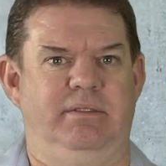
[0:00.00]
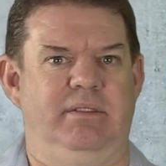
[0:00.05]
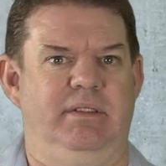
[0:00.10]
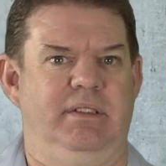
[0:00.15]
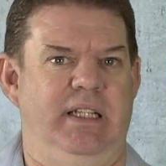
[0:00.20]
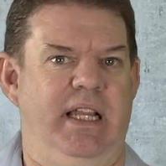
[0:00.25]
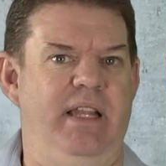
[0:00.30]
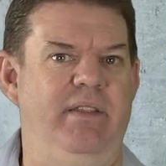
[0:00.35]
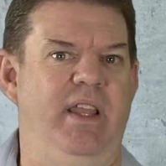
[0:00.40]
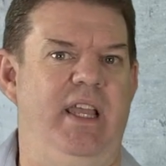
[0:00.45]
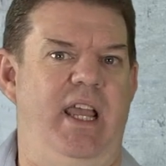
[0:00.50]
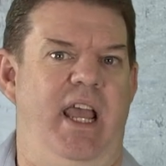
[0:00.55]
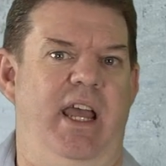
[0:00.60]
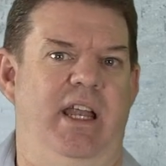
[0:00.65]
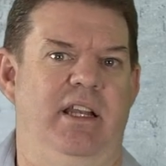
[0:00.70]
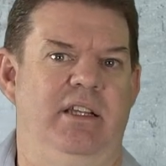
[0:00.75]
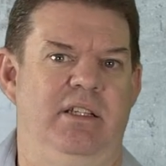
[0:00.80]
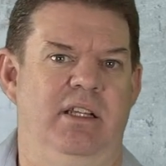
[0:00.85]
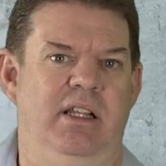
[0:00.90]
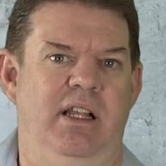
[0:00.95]
In the
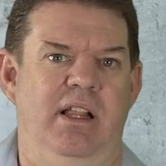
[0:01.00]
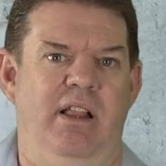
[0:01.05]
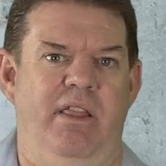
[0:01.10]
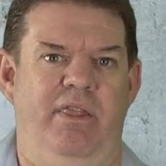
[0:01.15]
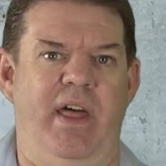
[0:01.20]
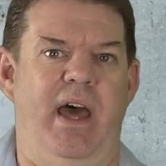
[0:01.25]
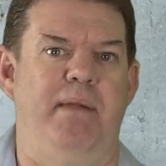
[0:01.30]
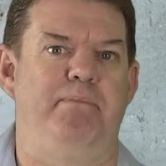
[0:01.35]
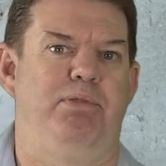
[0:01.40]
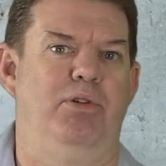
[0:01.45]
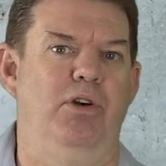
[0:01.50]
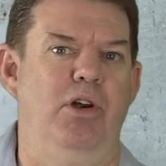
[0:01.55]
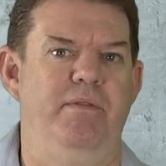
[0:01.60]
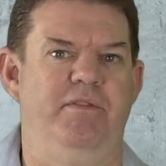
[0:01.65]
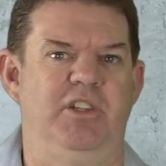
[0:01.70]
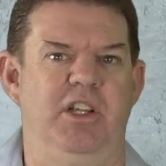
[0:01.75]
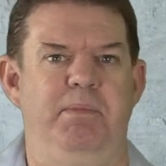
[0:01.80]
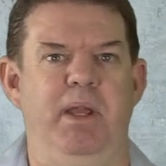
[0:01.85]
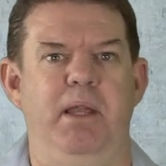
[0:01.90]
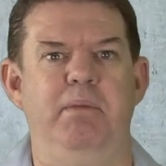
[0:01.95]
end, that proved
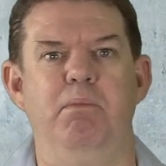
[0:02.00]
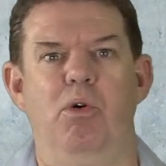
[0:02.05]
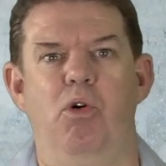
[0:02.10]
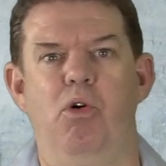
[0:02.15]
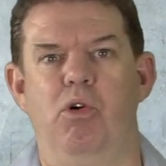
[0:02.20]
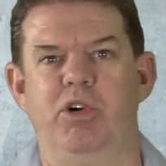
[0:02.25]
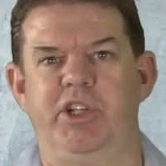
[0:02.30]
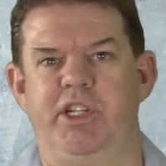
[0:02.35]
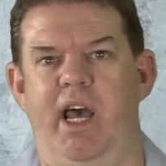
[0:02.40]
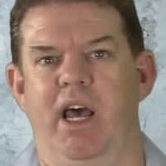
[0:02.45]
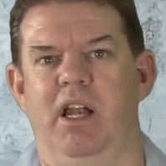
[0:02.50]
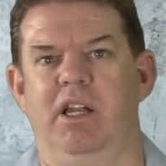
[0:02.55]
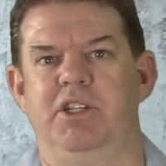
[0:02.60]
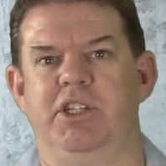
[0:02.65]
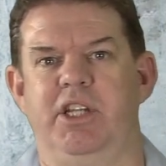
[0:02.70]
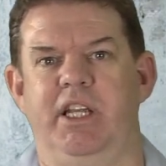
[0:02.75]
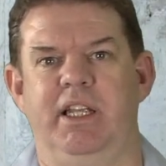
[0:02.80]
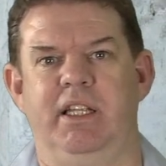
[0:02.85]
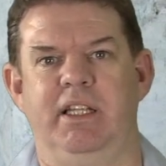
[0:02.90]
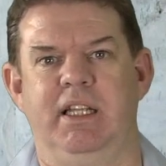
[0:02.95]
to be more
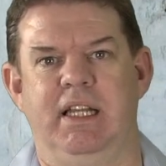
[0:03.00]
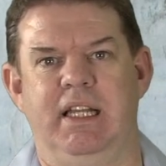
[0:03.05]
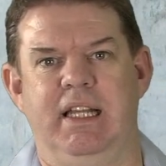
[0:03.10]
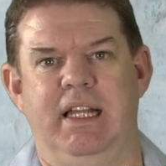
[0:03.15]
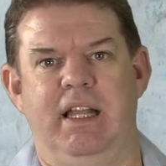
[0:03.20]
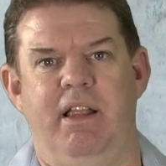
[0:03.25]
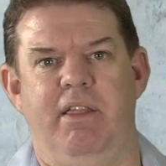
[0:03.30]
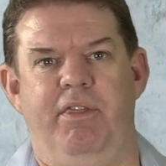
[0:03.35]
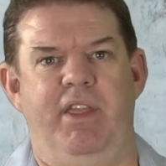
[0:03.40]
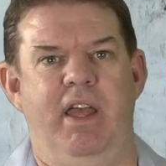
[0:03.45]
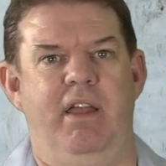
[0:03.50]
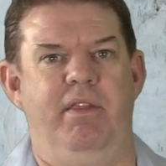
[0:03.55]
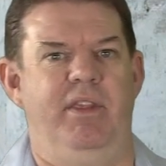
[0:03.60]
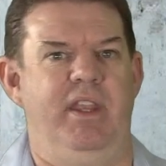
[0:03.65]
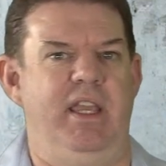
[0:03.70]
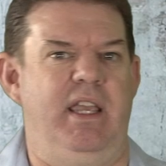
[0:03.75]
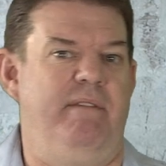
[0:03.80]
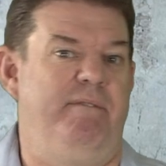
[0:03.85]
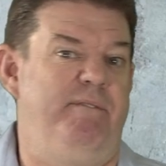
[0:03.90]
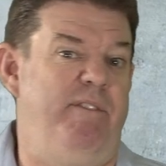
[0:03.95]
challenging than
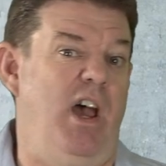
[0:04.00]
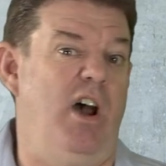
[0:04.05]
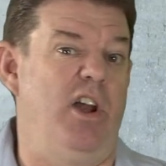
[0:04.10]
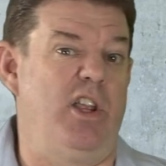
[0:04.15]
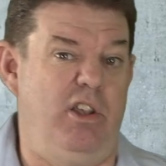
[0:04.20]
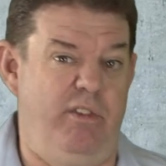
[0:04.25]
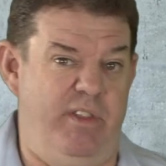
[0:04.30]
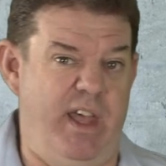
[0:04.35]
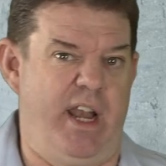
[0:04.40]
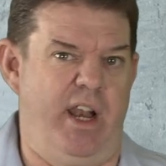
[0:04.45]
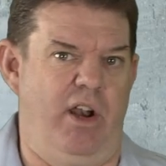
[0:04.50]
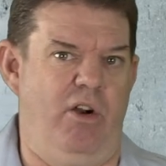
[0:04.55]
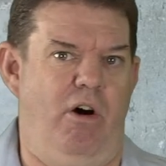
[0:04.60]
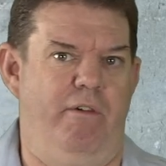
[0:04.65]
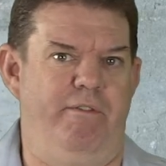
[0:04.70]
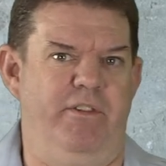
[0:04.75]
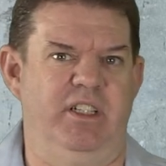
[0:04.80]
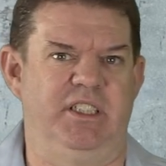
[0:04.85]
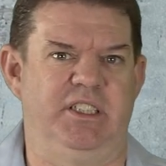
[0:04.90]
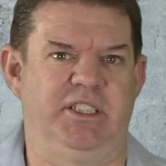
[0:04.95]
the value that it
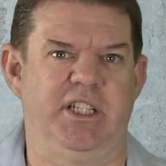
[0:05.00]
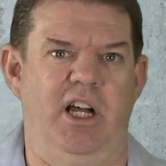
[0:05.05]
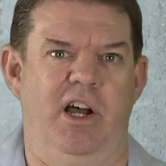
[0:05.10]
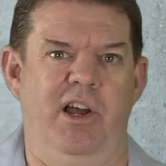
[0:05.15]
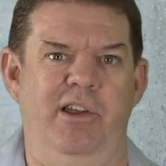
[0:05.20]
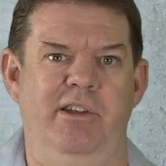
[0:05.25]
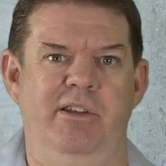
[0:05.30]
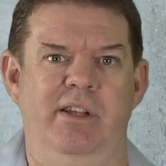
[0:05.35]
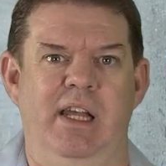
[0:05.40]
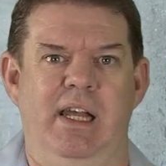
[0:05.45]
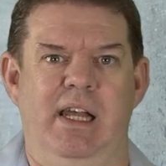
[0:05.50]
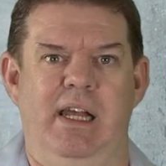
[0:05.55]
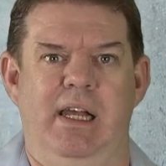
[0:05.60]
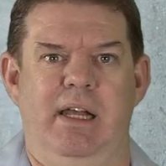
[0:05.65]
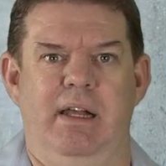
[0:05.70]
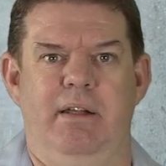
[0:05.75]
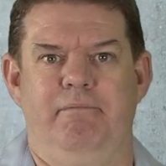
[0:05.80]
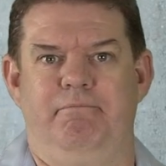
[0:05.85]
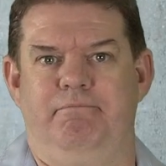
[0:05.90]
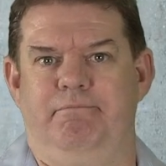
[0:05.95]
offered. So
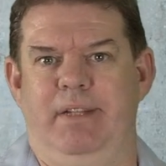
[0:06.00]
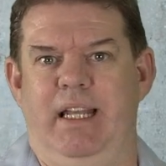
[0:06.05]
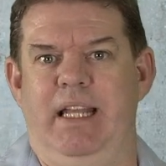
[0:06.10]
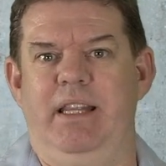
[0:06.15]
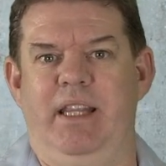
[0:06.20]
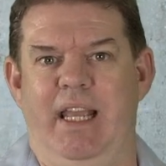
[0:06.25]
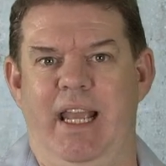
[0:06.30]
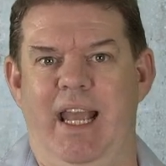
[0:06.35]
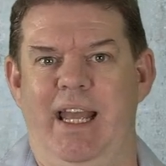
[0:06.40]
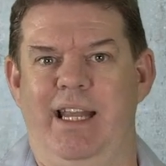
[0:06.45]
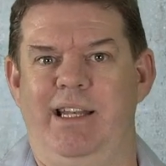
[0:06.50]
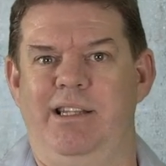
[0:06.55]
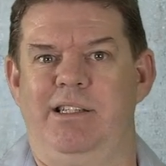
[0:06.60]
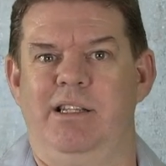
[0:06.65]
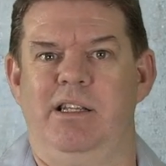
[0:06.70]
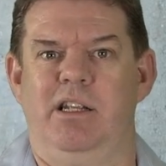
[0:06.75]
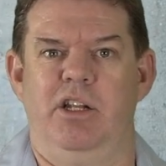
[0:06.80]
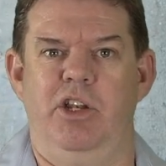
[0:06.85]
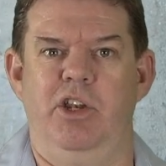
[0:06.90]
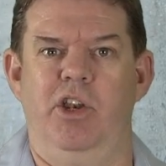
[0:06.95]
in the end,
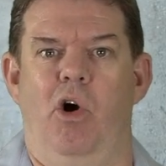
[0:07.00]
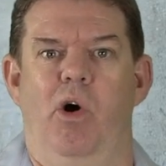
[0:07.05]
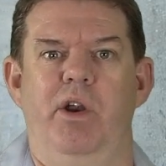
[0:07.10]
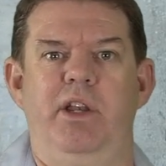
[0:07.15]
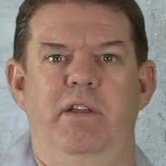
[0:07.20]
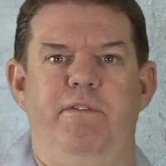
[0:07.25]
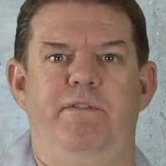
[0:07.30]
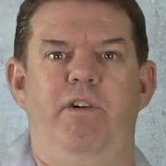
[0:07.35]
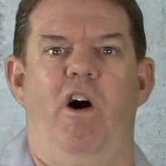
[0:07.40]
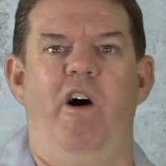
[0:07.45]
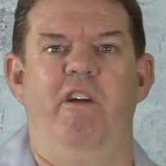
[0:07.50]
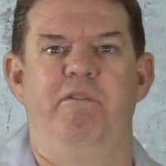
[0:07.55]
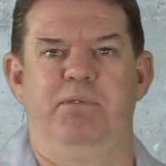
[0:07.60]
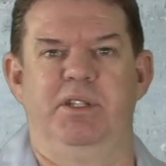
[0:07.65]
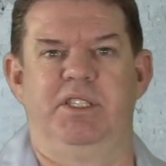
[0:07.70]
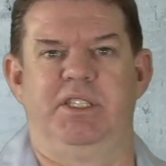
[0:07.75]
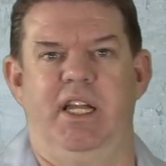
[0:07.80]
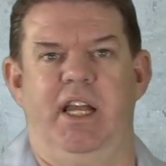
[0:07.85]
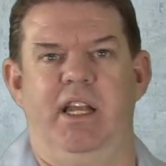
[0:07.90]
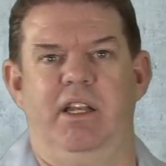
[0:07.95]

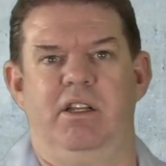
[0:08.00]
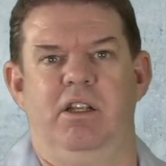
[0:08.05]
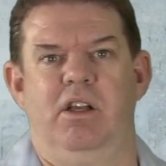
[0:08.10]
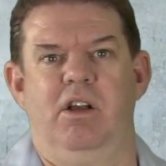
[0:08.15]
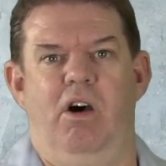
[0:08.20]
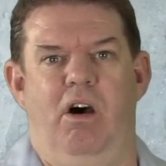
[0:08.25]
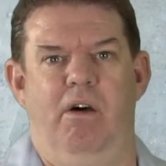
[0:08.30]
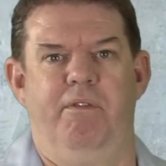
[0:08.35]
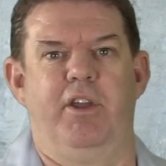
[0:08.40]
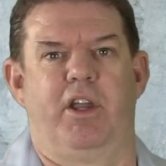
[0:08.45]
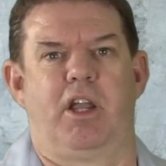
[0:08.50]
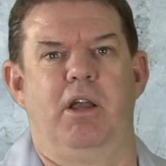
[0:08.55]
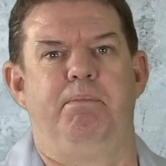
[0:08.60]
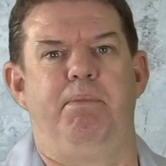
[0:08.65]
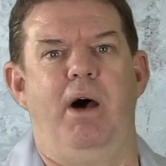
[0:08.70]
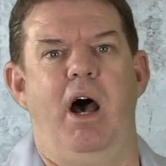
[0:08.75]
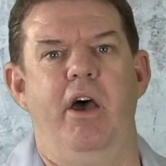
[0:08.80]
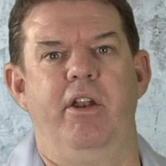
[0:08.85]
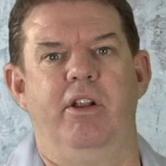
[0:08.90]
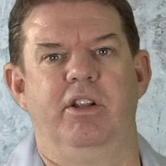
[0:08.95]
95% of the
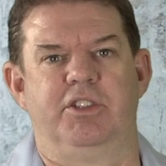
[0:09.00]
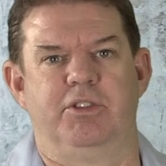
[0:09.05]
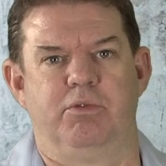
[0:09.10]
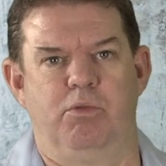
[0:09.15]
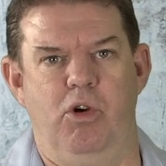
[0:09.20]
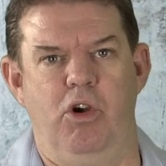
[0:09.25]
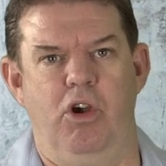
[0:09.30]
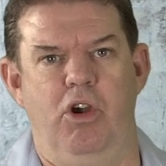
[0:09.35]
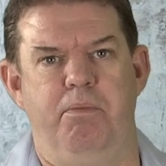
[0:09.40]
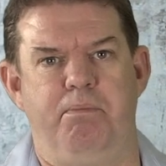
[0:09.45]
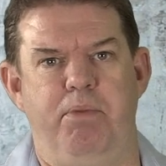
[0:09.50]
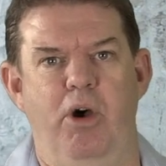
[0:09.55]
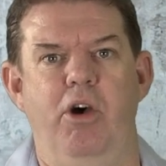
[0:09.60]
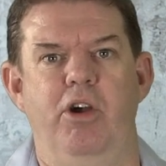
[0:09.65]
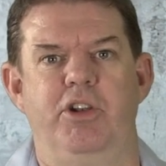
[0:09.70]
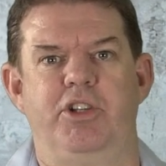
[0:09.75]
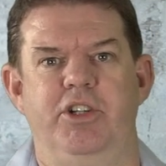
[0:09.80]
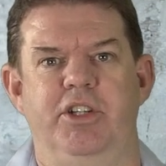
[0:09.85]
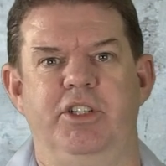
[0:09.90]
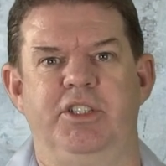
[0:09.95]
components were
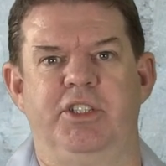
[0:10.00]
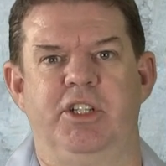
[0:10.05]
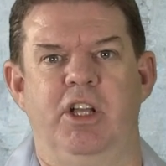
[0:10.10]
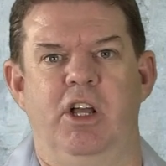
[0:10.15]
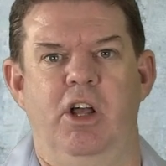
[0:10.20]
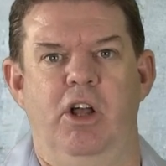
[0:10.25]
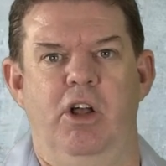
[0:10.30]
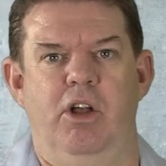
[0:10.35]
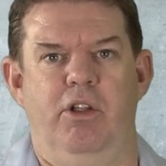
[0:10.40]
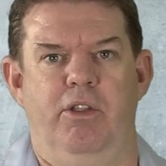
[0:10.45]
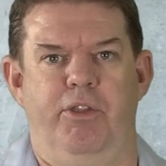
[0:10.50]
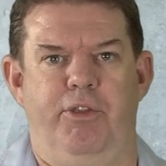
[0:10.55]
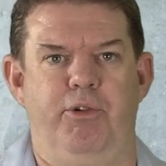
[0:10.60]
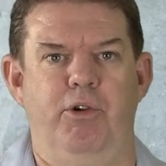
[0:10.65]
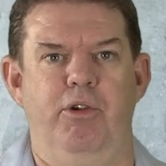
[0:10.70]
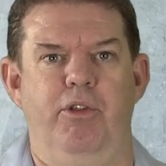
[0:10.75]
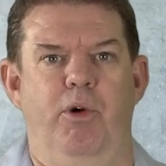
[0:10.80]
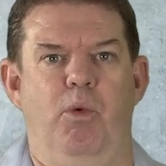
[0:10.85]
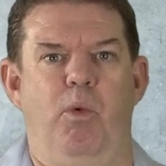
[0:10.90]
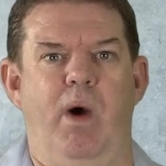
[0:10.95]
purchased
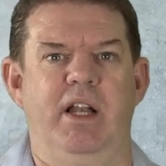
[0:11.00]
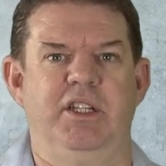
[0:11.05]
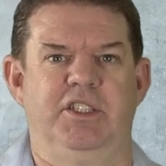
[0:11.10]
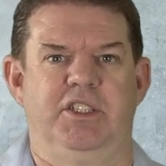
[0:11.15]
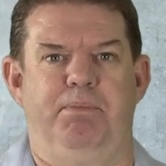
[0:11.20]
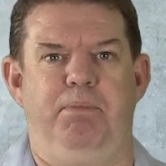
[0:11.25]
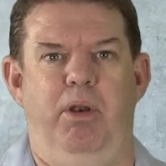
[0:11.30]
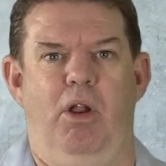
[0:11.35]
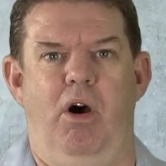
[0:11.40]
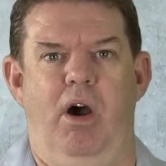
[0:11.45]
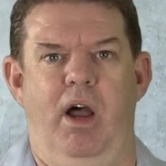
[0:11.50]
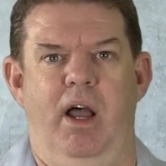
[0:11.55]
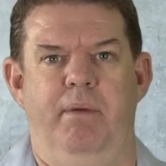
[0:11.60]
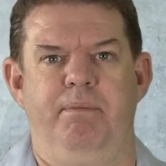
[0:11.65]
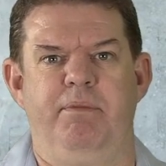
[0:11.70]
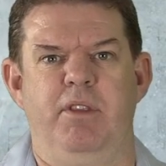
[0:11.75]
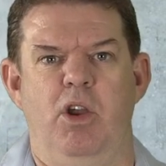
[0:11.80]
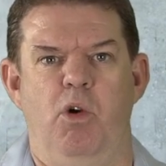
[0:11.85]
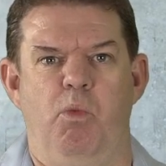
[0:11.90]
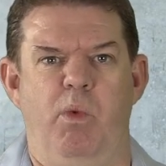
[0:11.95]
through the one supplier,
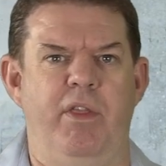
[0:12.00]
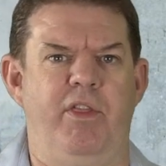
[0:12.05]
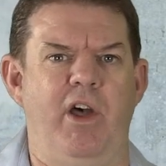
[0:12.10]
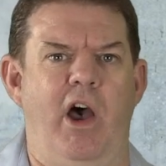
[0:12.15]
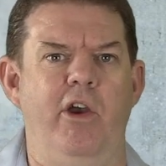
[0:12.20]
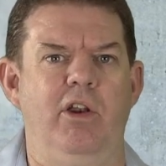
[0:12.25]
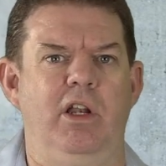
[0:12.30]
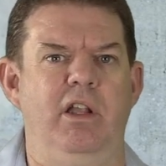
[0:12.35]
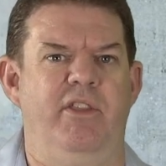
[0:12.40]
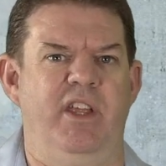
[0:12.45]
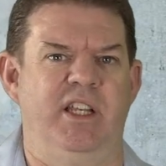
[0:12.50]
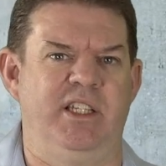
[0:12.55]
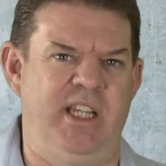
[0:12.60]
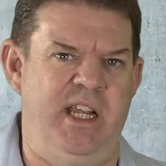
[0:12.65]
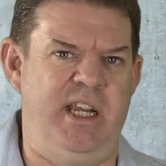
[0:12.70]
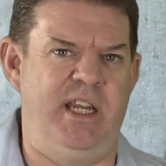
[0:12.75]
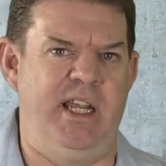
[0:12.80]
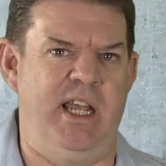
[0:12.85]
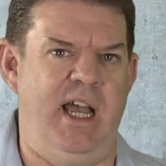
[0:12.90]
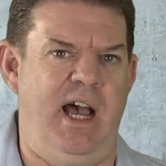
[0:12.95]
with only the
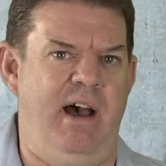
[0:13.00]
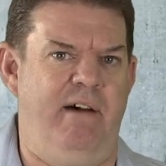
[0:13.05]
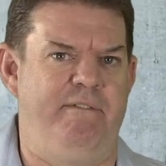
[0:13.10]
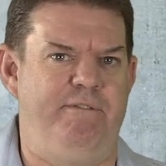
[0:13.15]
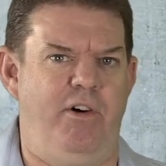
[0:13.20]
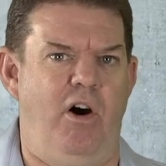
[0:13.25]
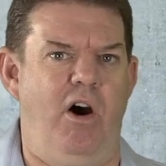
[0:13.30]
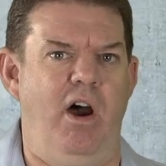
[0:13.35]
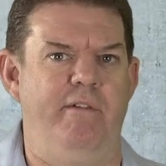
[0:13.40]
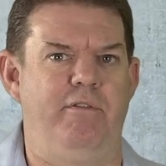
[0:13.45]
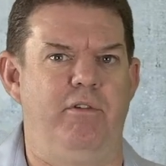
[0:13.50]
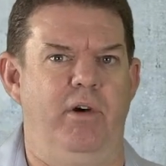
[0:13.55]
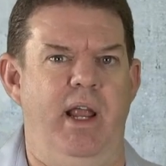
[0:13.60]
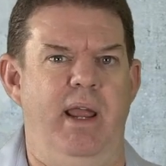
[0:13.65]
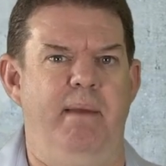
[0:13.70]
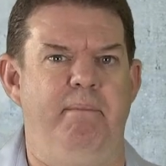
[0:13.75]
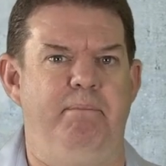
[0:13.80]
DDR5 RAM